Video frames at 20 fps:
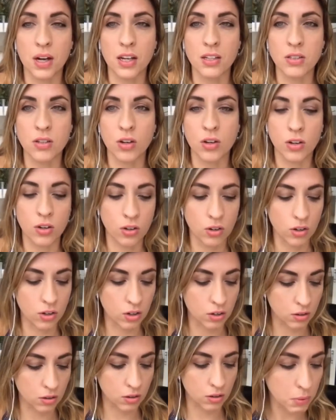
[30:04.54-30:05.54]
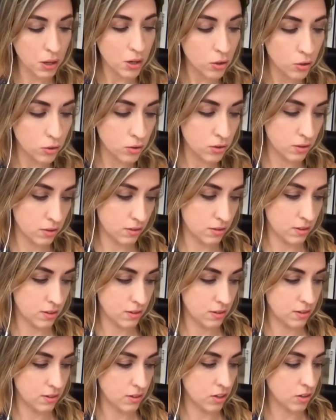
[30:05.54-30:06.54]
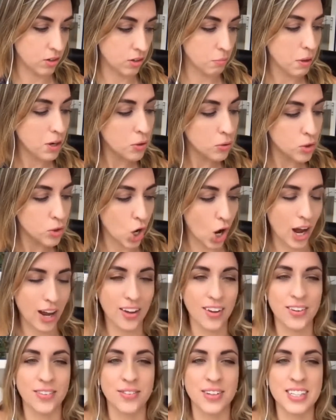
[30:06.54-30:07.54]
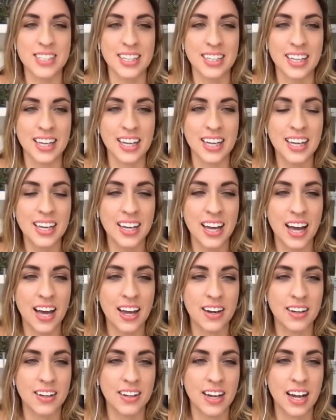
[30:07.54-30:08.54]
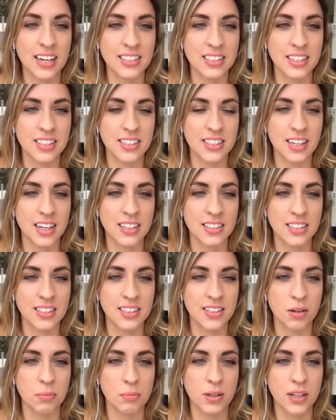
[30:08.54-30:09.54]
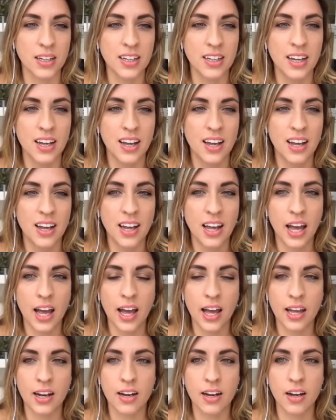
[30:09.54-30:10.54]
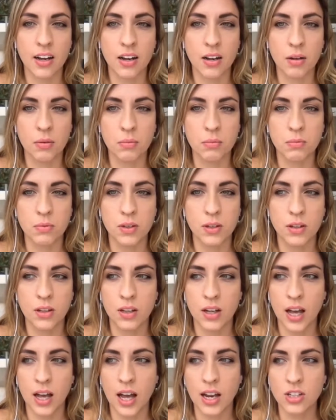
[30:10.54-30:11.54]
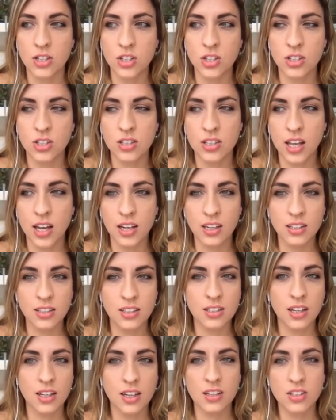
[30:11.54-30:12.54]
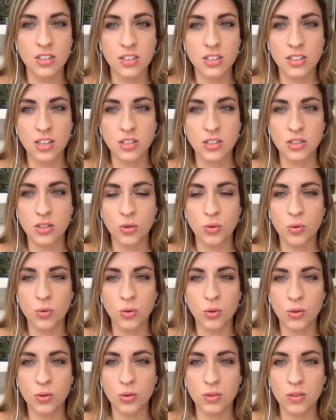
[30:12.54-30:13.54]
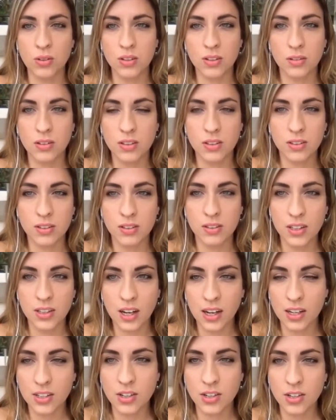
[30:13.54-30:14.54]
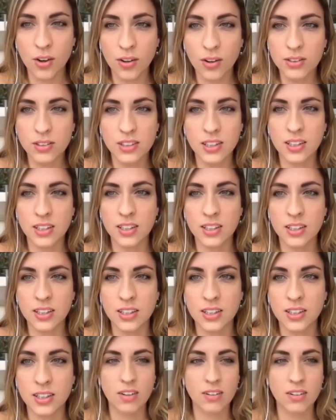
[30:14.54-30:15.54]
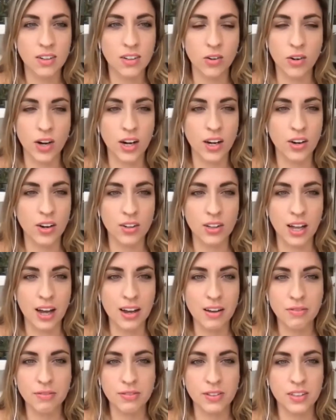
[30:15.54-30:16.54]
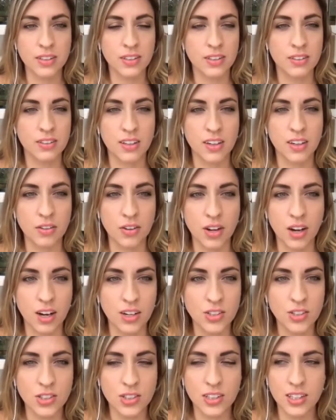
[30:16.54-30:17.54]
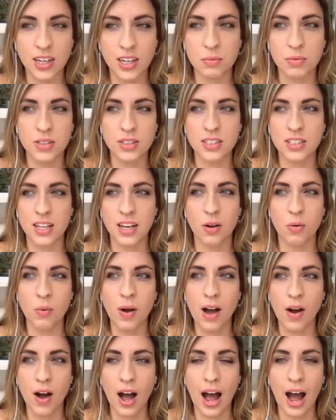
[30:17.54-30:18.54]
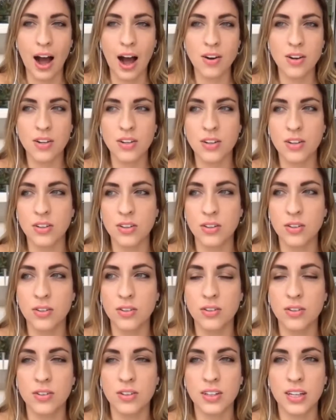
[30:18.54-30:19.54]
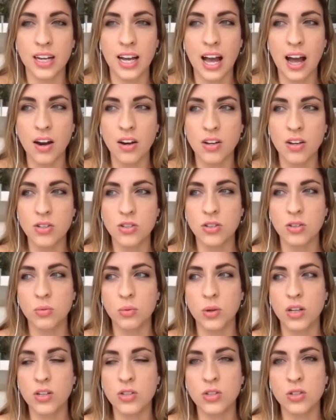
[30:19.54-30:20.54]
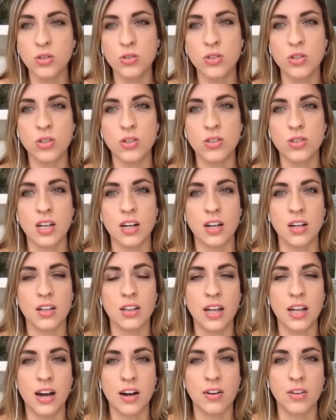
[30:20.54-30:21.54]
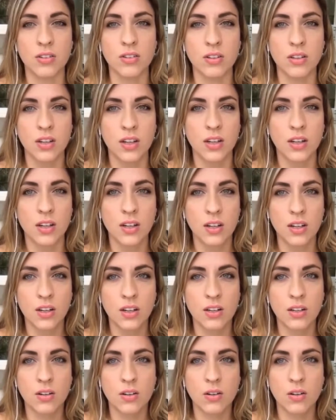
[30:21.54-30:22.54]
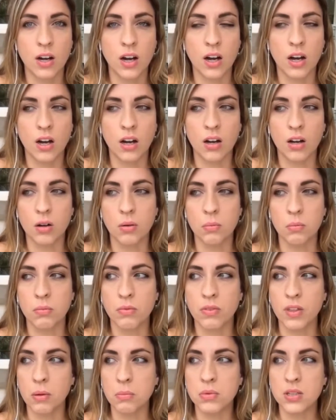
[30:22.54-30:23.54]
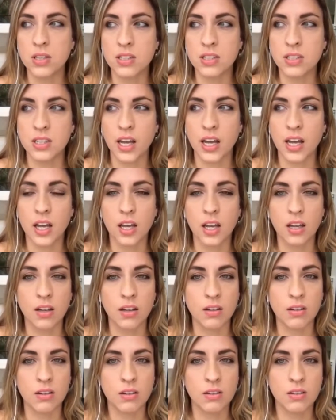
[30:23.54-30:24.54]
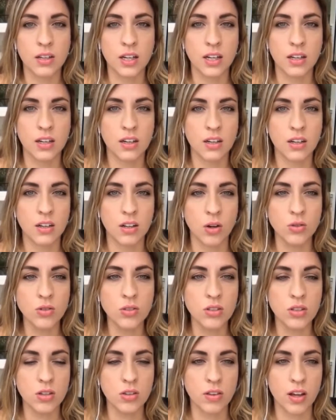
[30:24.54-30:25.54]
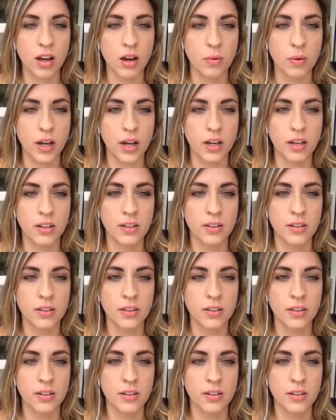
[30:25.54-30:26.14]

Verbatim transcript: i saw your middle your middle child recently at a access class in dublin and mm-hmm. um and she's like such such a cool uh, young adult and creating her life in another country and i'm just like wow how do you like how did you what did you choose that allowed um, them to stay c- close to you that way?